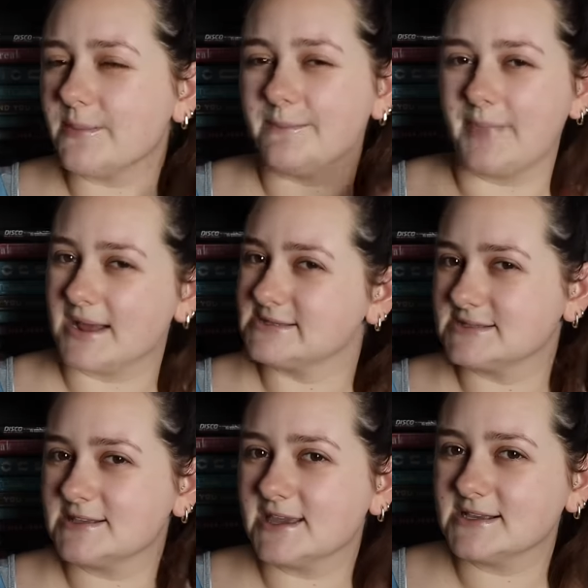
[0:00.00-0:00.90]
the
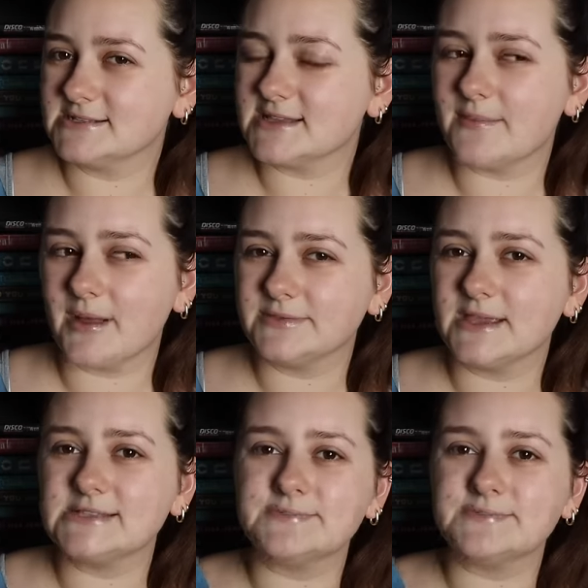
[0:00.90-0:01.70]
best things about this,